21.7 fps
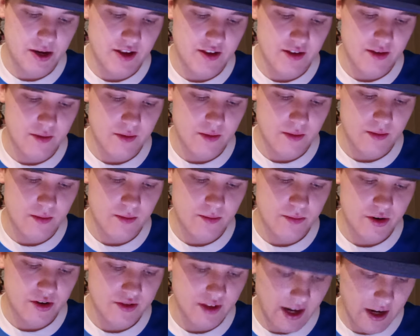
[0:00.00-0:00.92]

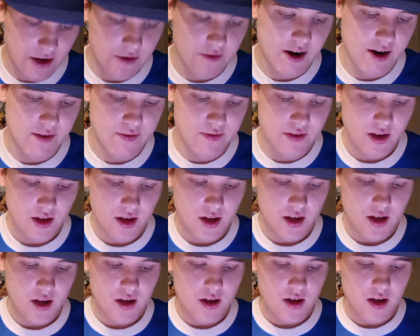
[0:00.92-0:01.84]
Peterborough Telegraph.
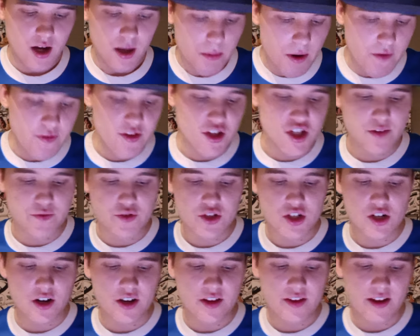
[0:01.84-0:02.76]
A move to Sheffield
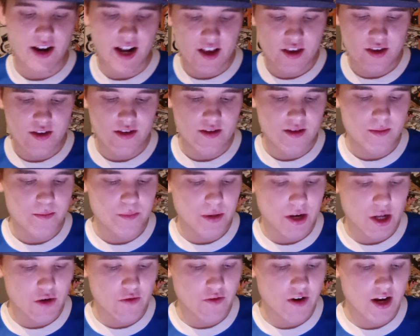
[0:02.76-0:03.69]
United has
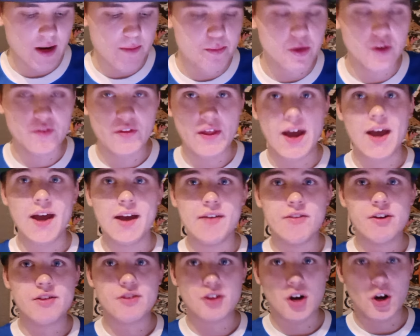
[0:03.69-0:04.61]
been agreed, but
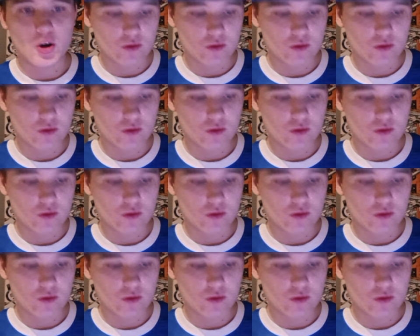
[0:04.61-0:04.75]
there is a